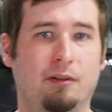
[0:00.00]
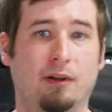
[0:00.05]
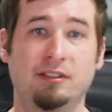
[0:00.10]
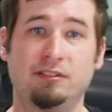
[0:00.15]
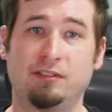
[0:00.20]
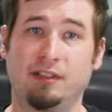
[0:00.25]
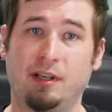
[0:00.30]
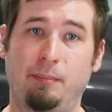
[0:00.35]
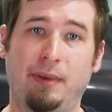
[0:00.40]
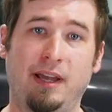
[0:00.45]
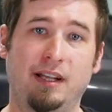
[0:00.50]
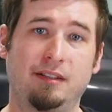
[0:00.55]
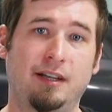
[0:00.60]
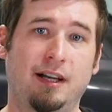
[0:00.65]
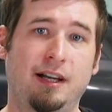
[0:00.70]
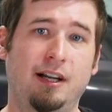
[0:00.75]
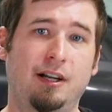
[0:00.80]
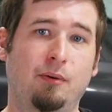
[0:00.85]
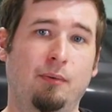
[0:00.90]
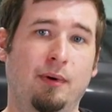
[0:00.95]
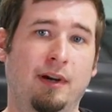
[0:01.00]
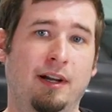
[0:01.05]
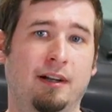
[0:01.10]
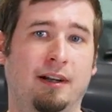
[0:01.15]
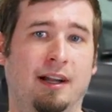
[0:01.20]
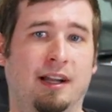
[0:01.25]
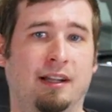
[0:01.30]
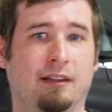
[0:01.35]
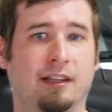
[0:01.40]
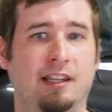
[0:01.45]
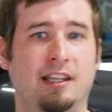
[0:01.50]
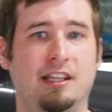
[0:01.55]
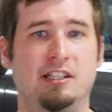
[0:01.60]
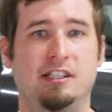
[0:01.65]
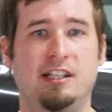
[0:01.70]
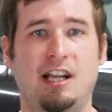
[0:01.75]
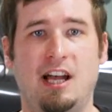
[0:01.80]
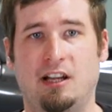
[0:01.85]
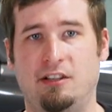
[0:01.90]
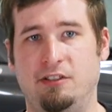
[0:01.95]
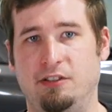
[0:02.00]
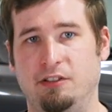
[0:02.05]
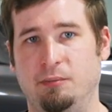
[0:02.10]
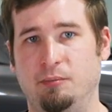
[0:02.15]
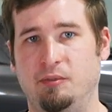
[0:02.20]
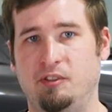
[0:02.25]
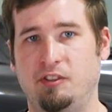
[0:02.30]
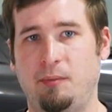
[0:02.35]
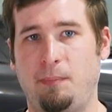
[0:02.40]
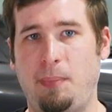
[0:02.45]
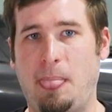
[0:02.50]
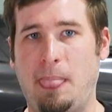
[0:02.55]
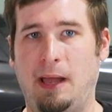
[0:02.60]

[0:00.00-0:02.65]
you also get bad tire wear and leaky shock tubes.